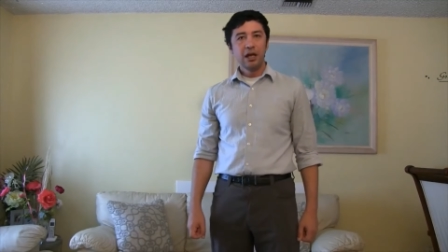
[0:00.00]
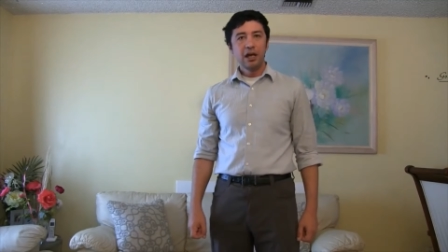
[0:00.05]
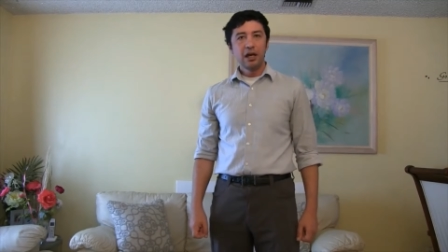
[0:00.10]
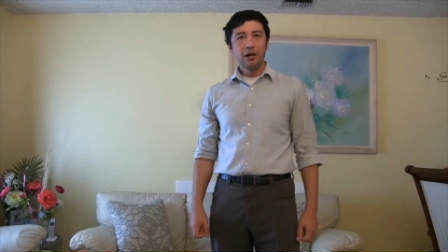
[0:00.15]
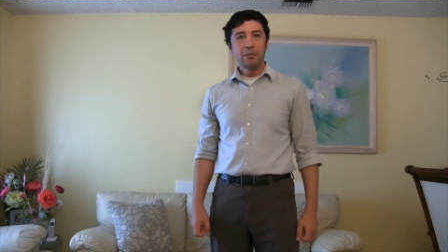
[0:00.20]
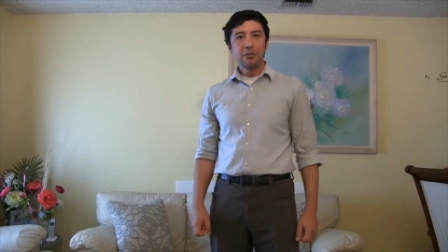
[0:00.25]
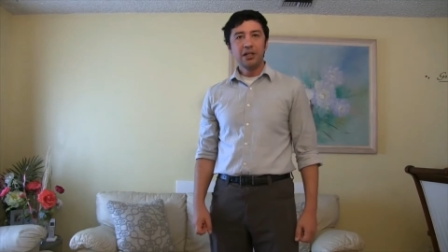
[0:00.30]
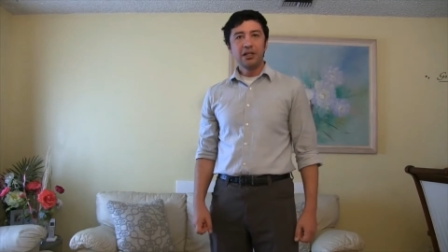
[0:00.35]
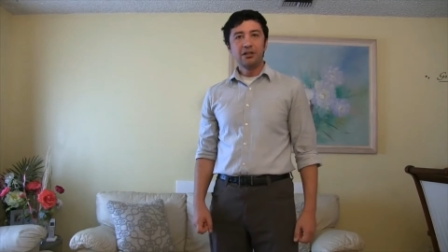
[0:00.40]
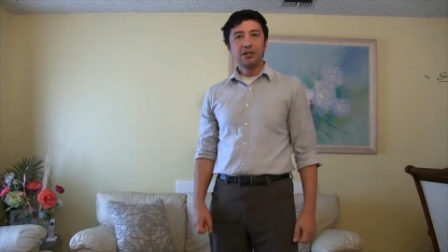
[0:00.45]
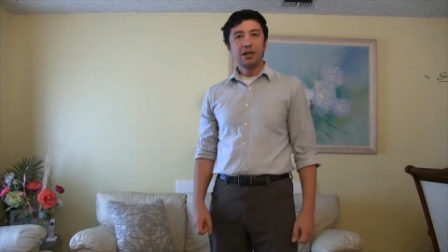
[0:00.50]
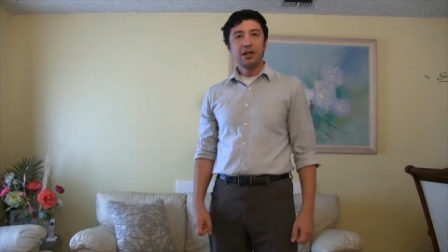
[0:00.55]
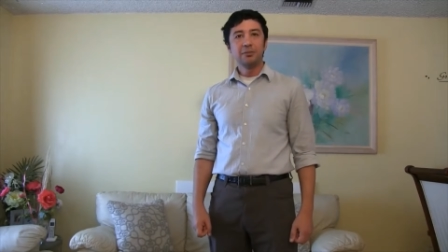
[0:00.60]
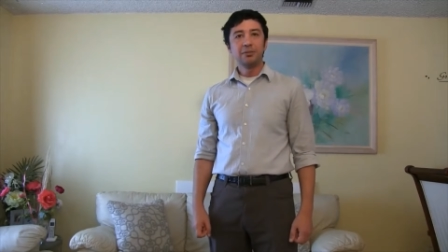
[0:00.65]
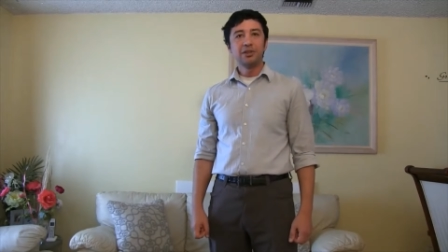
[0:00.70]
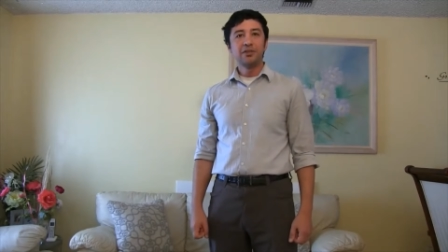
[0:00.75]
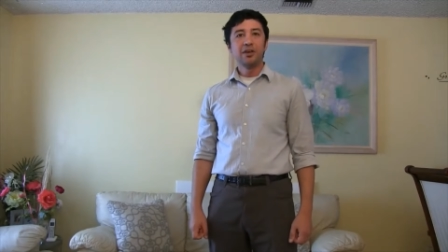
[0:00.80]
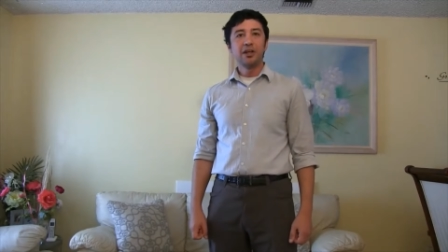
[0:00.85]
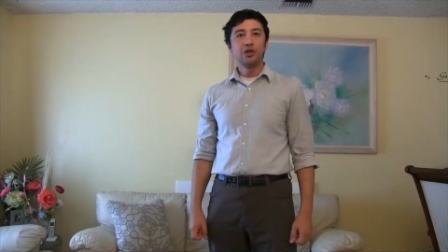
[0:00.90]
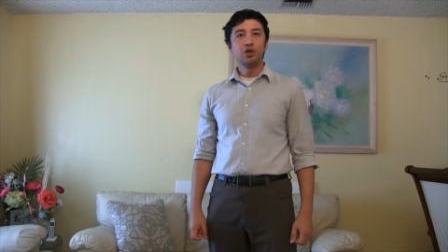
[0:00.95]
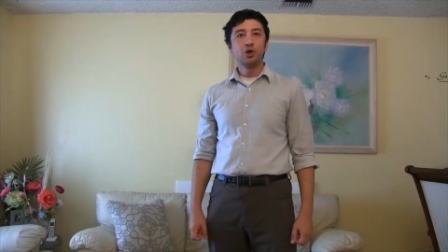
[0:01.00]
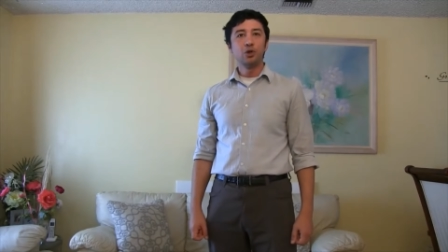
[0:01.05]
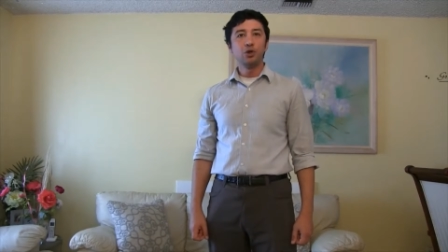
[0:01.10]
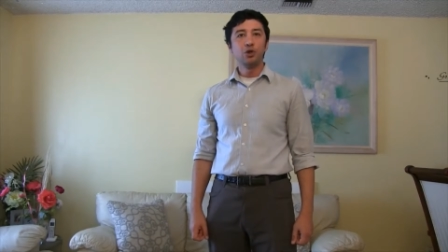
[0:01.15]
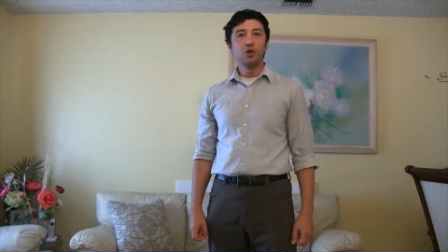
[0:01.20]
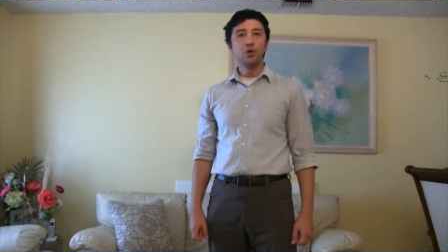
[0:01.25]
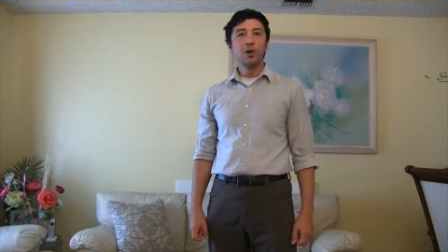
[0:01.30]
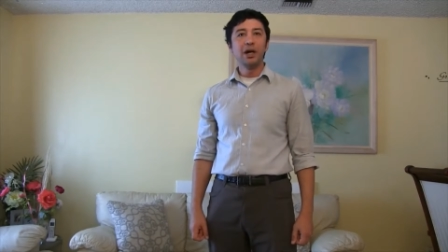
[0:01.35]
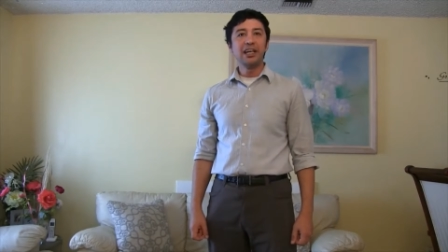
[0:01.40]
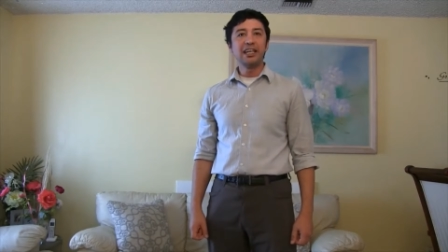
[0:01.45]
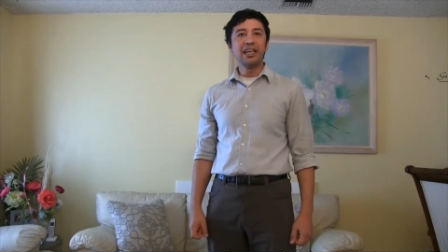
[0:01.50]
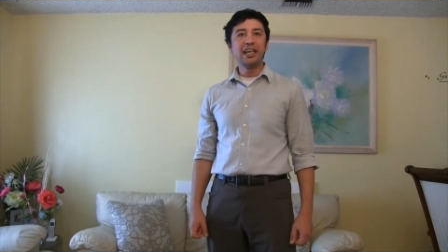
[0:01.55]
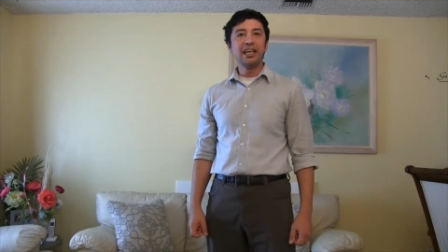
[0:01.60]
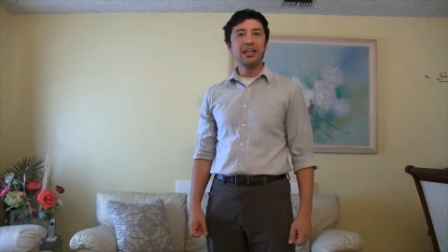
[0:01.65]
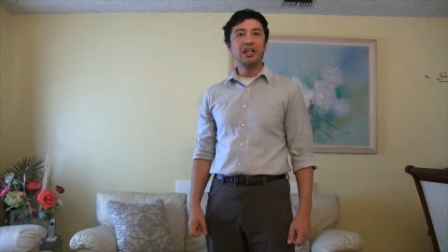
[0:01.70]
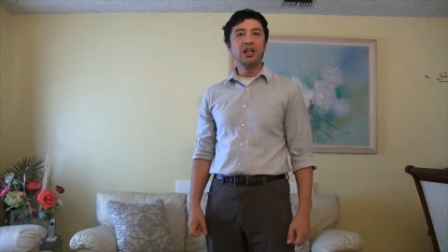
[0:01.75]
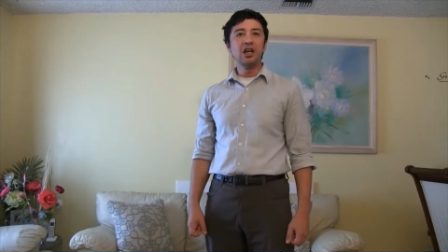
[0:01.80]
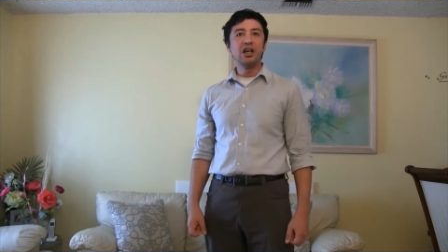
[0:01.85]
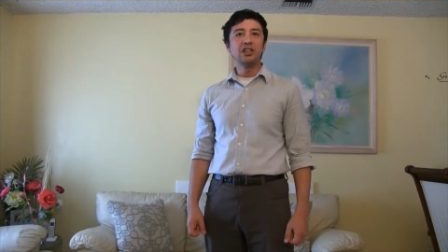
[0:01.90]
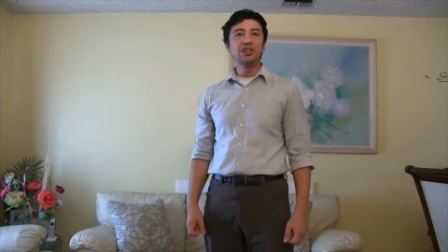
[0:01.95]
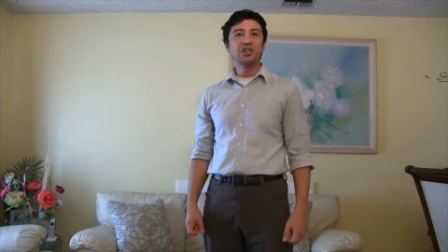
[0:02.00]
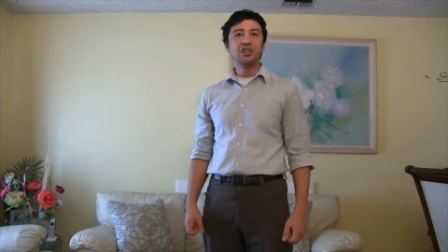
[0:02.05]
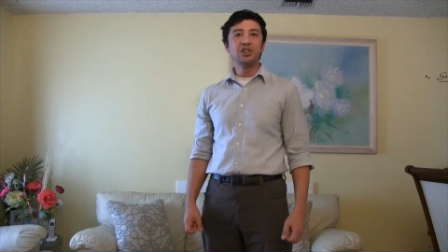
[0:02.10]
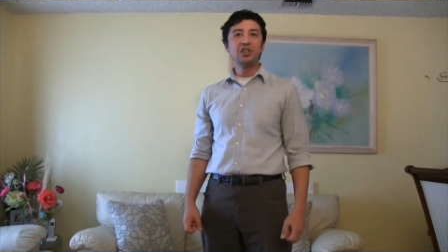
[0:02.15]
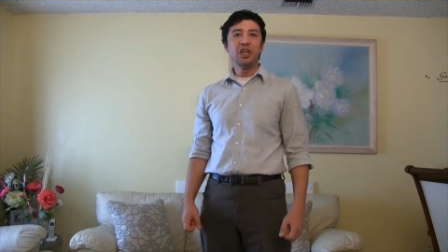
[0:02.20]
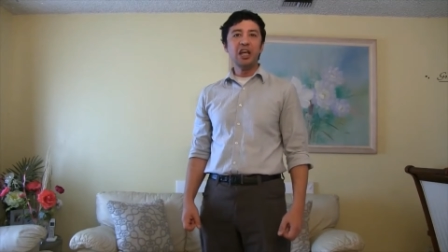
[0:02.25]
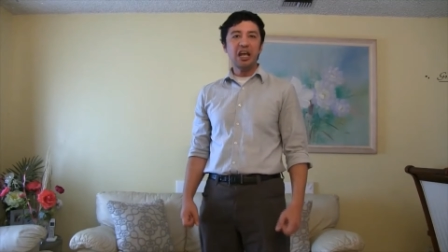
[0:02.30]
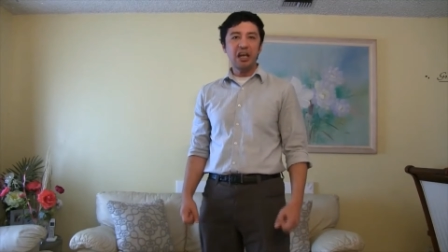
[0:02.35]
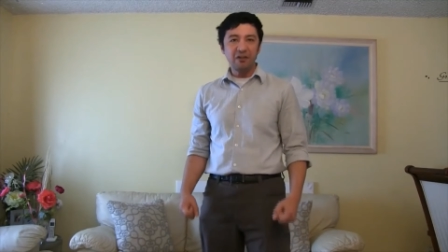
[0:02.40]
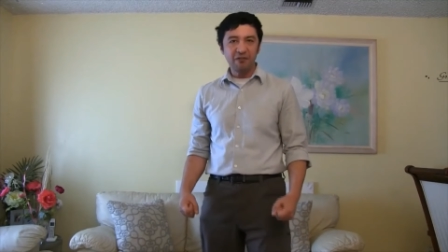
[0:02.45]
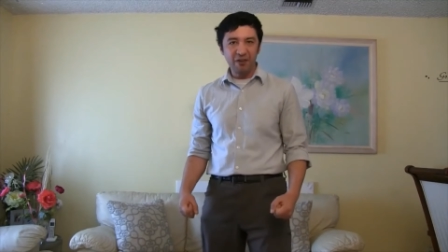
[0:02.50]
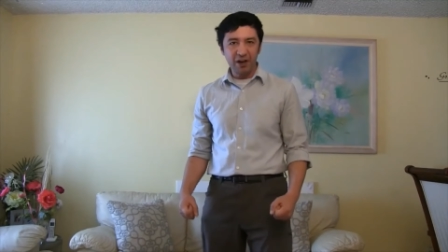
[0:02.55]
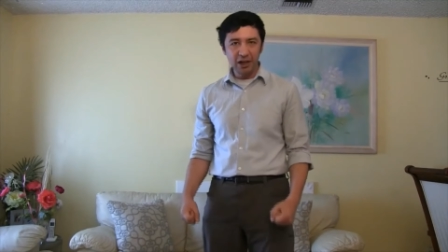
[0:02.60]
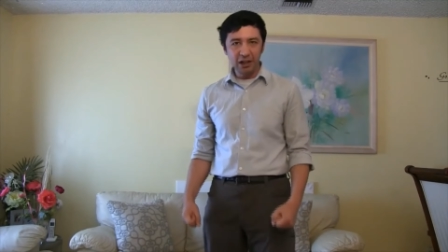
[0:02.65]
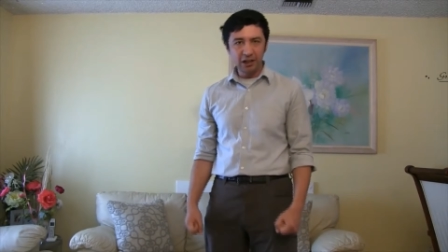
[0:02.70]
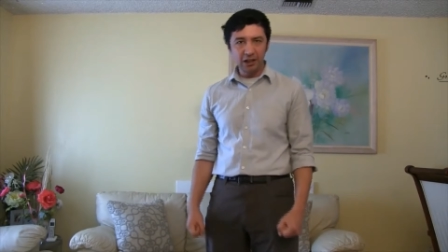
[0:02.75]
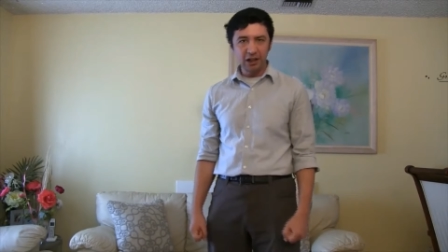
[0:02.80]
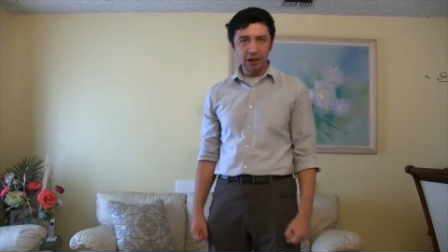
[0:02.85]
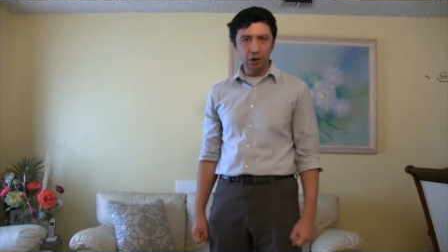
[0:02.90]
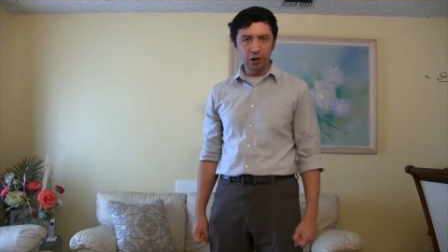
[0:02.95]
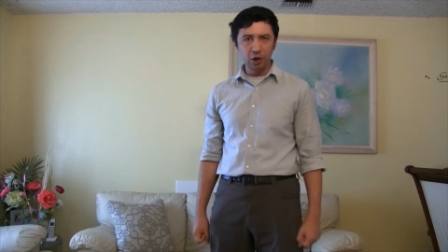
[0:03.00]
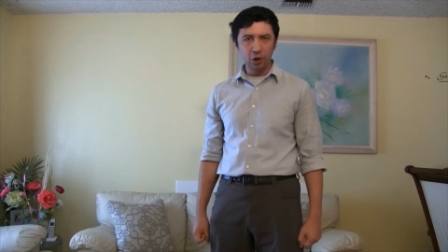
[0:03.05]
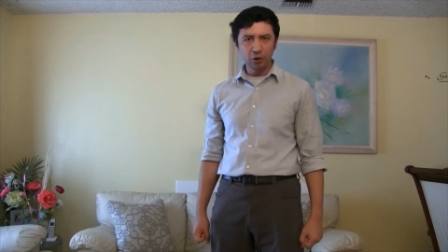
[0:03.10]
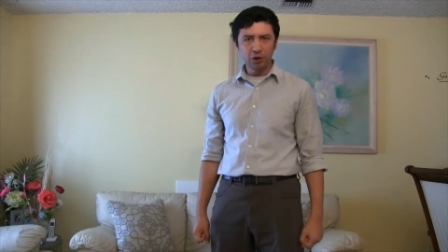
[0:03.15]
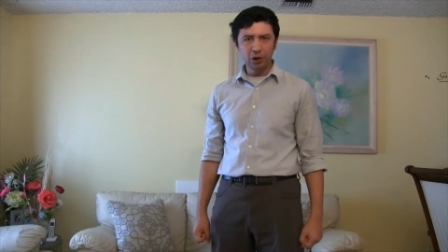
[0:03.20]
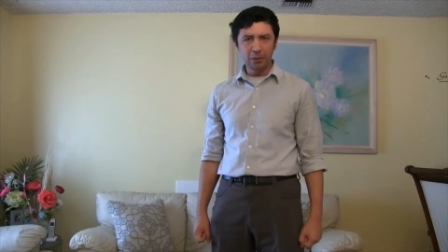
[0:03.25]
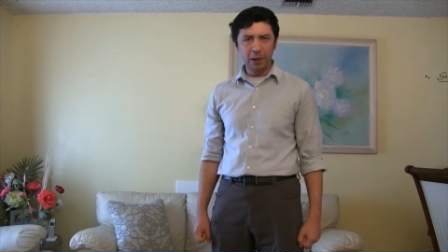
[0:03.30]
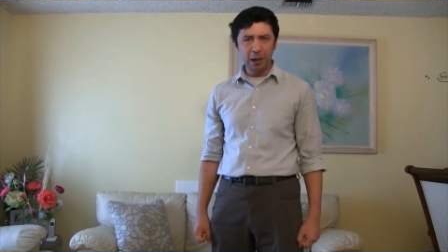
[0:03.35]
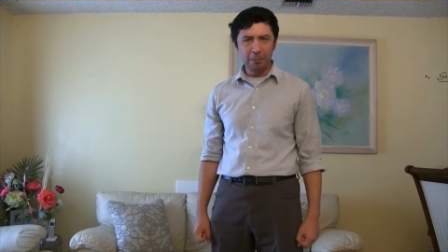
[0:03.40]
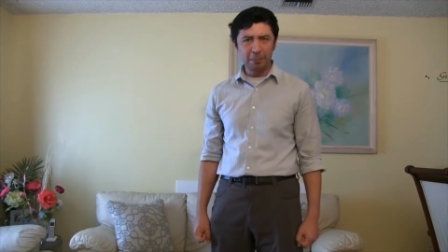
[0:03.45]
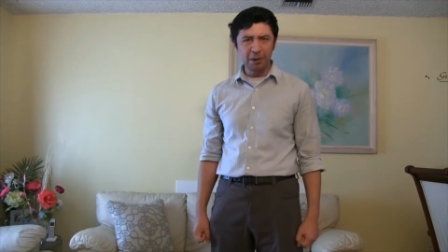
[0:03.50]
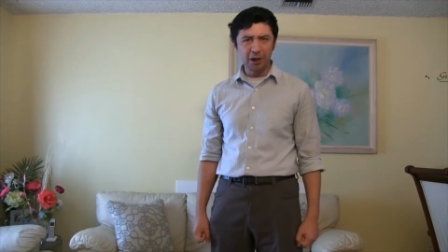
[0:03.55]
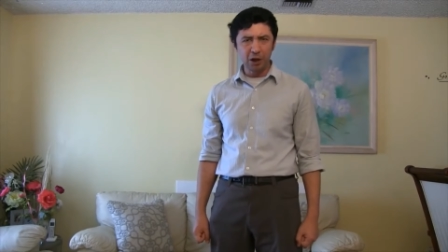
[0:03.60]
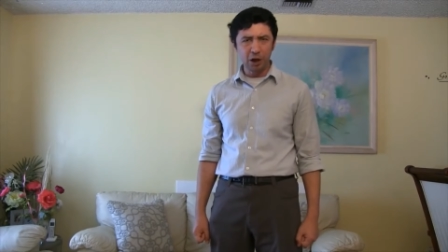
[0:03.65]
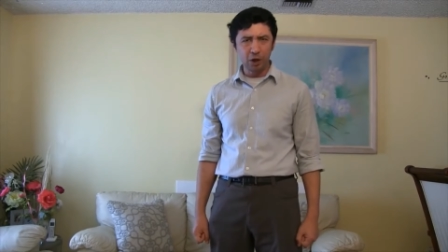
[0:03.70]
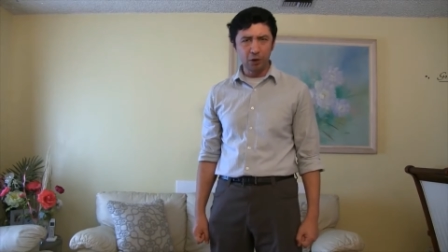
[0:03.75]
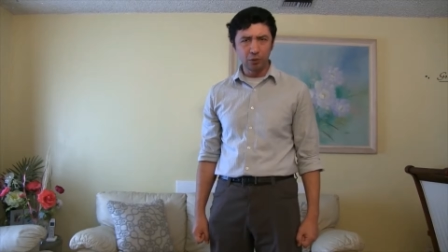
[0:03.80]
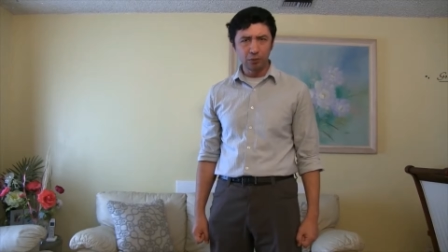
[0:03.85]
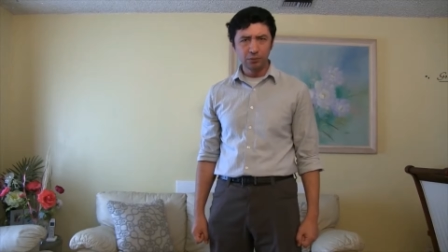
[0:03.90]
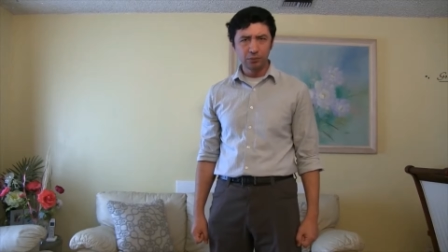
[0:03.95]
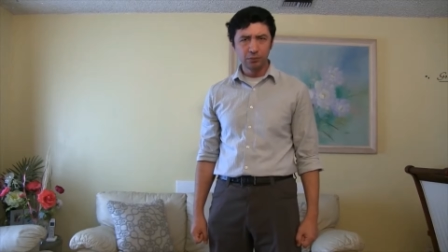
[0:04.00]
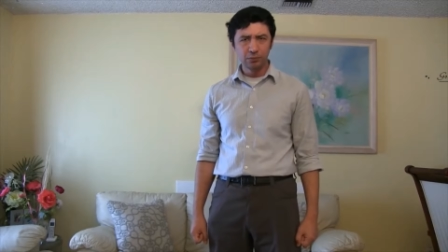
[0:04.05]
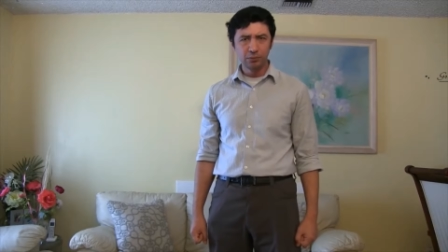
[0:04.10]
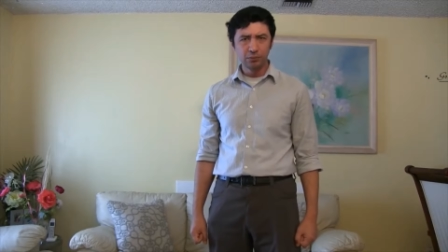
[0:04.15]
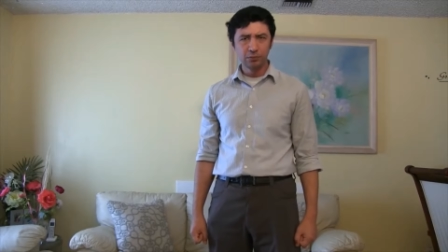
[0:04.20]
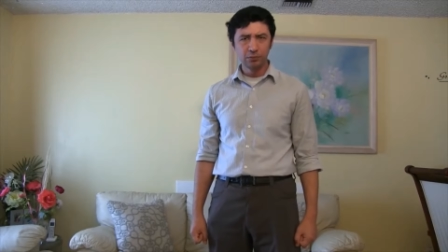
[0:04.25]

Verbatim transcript: How many times have I told you I cannot stand finding little notes on my pillow?